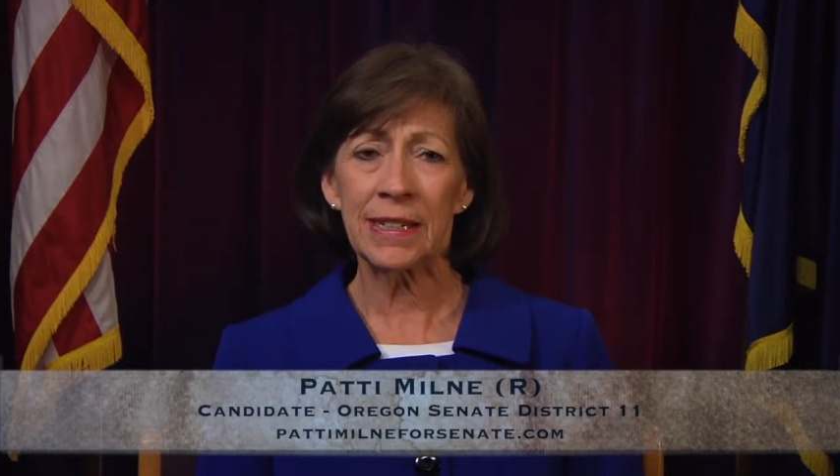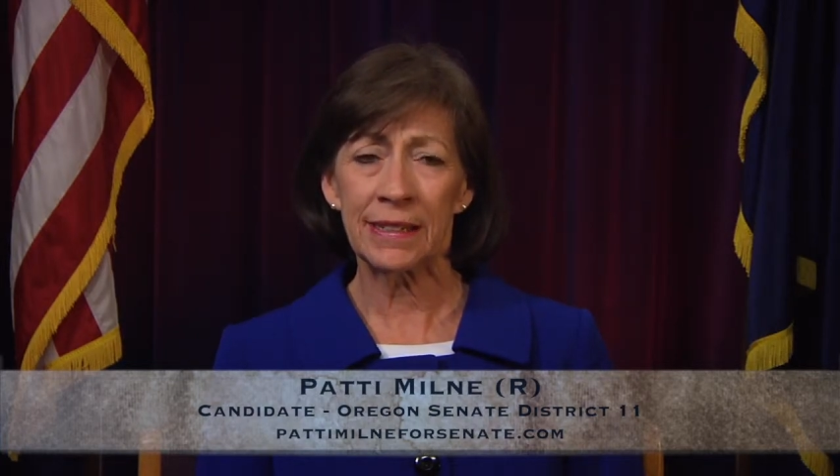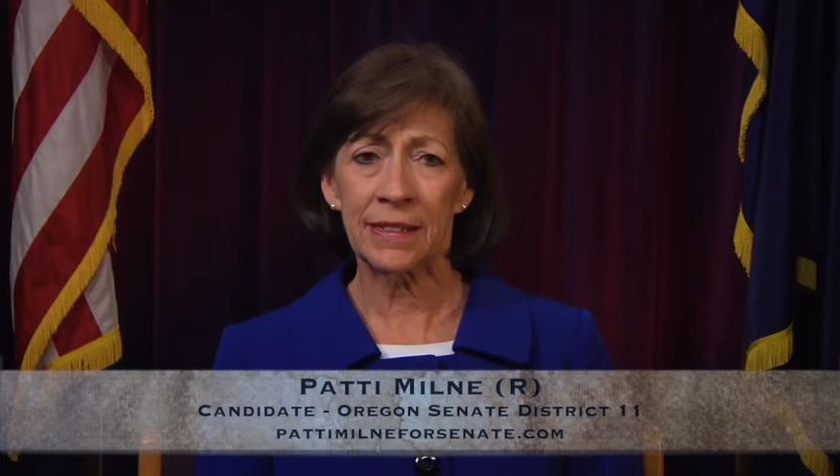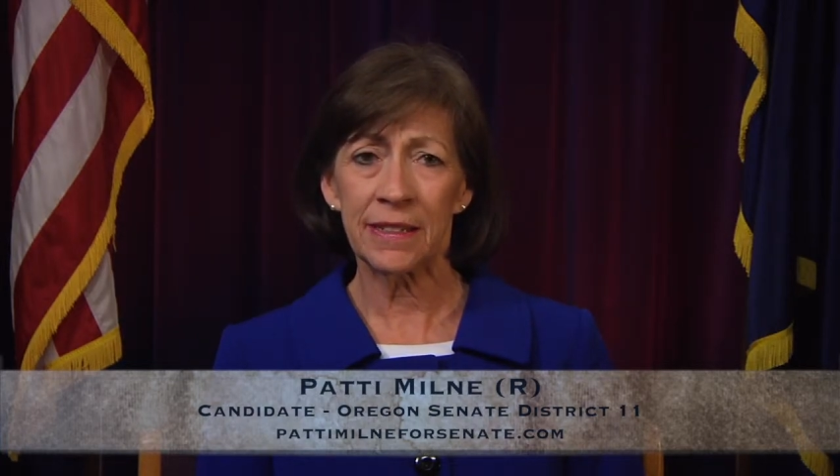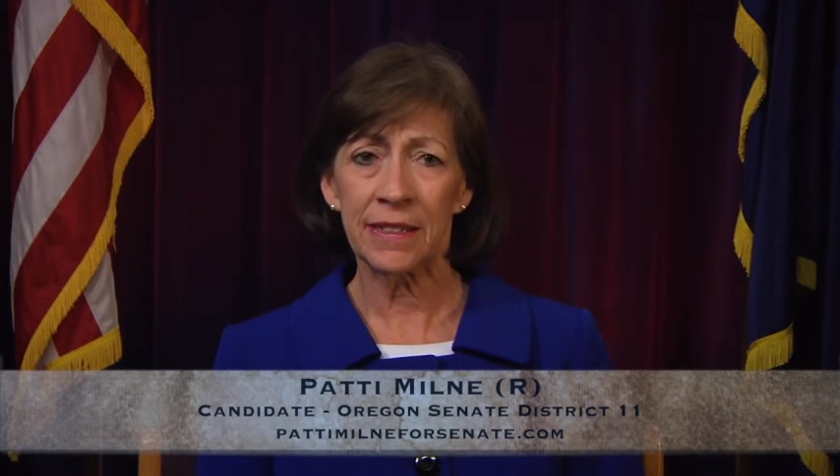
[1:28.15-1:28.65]

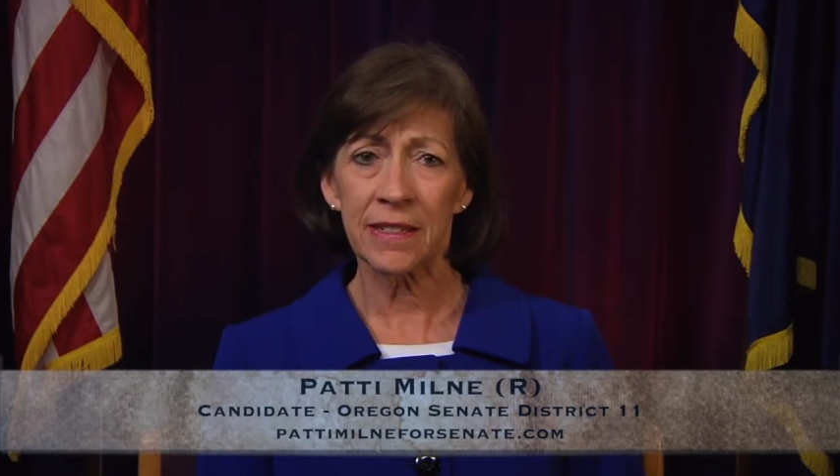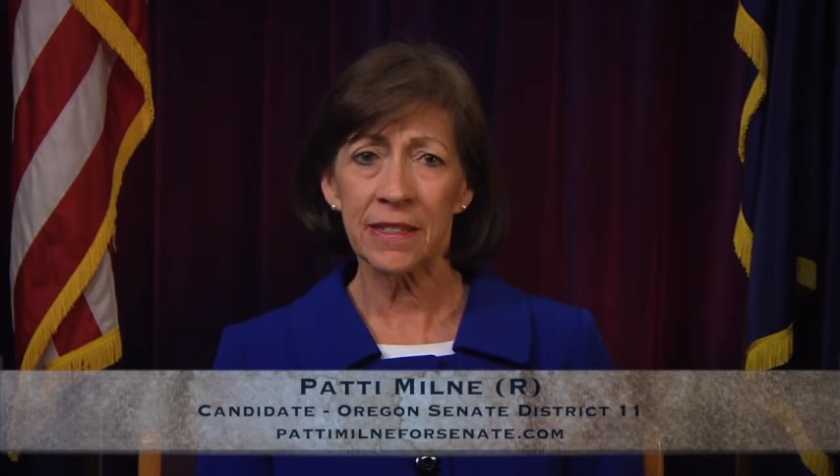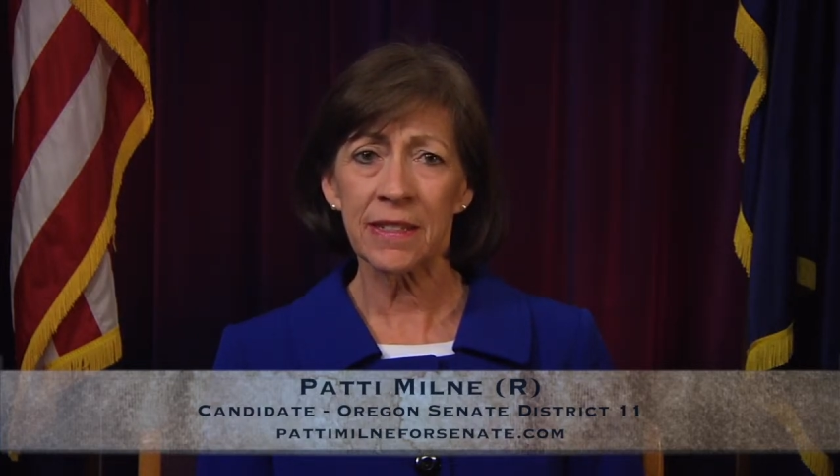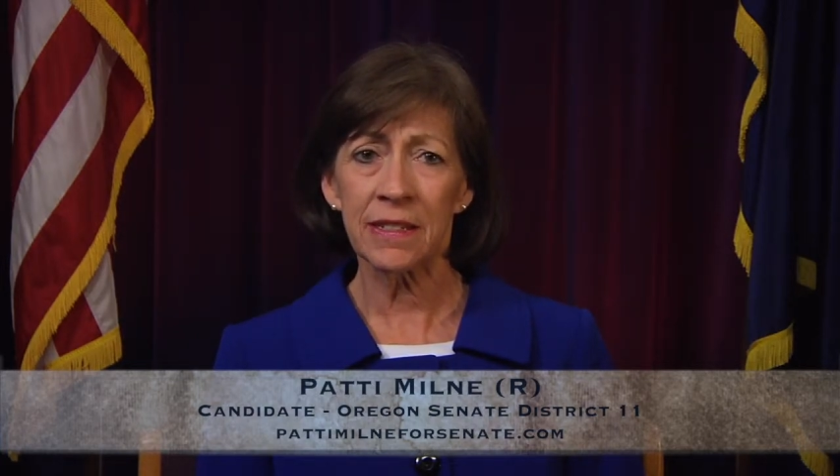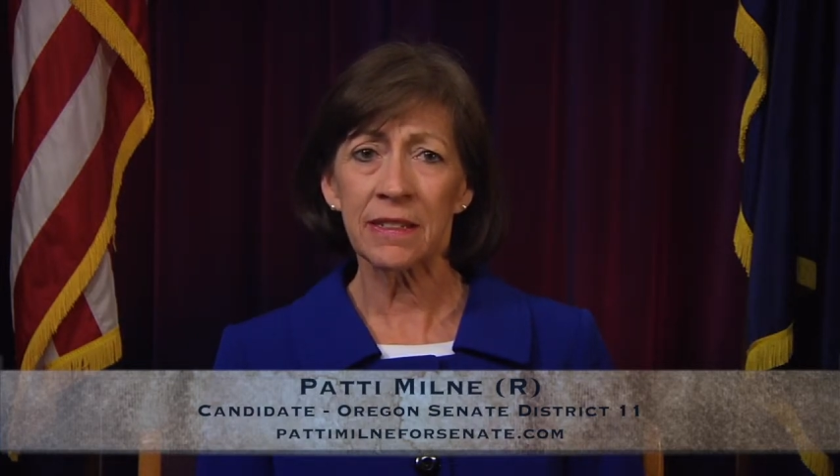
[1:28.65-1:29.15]
and
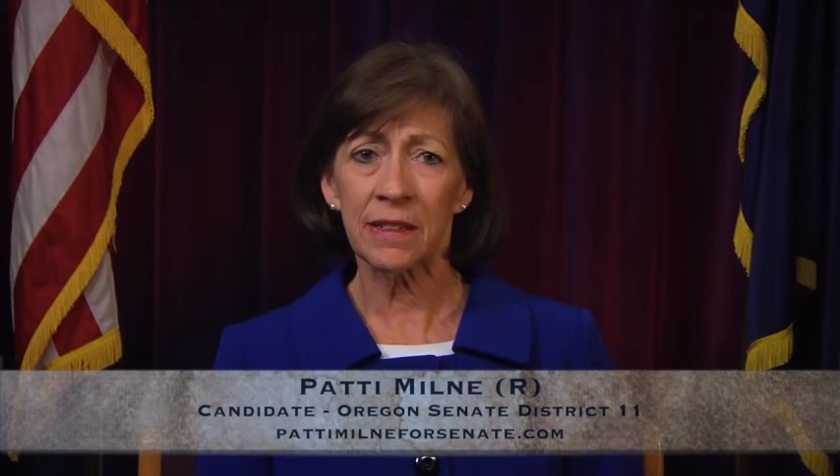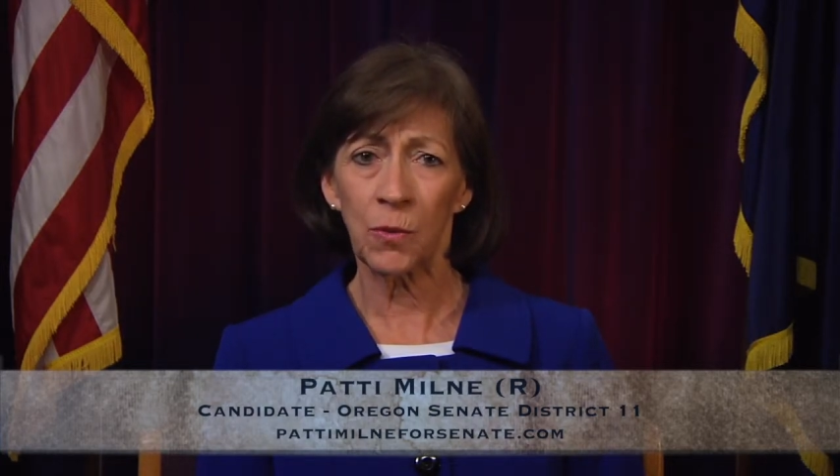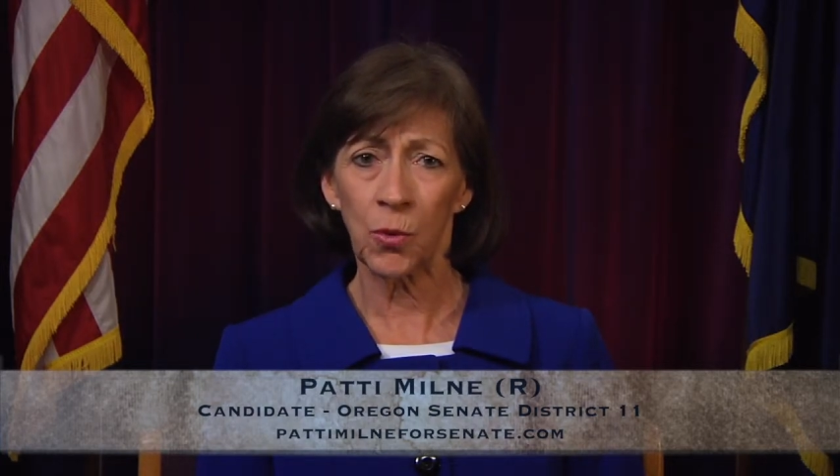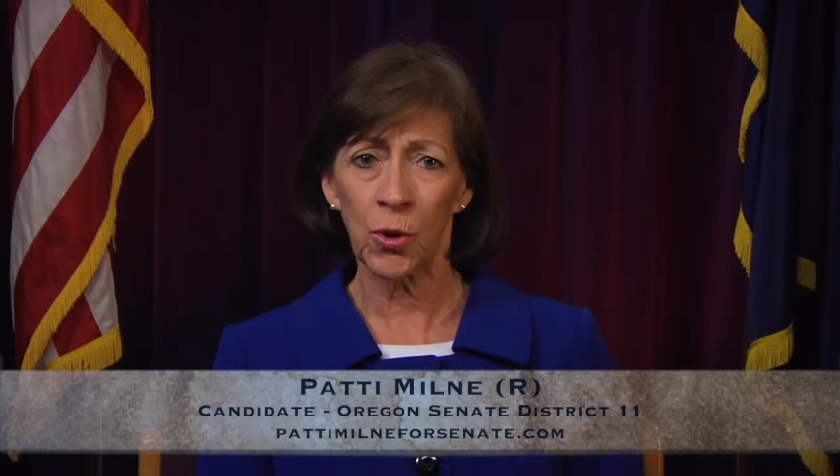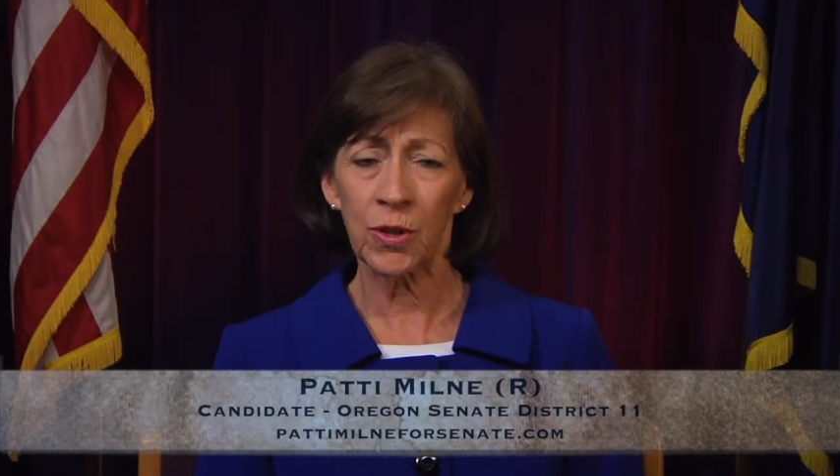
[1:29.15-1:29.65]
consistently
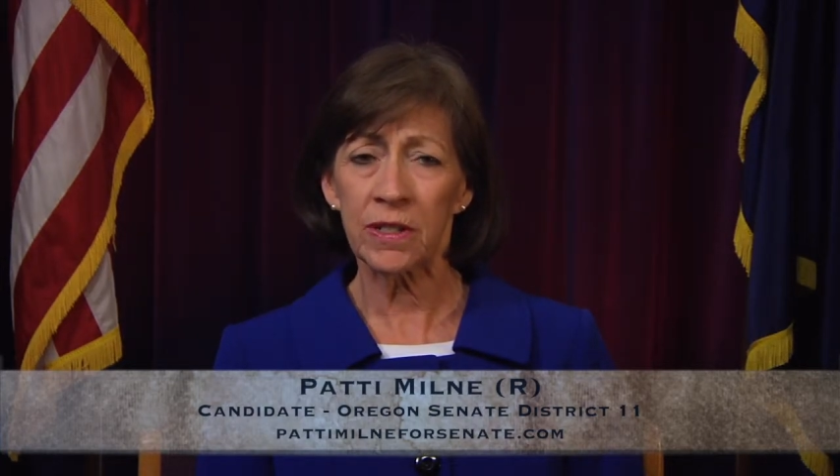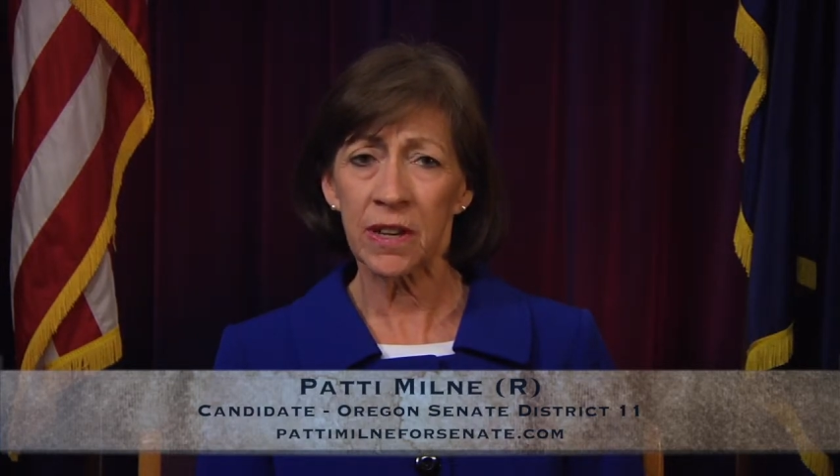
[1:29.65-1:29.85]
worked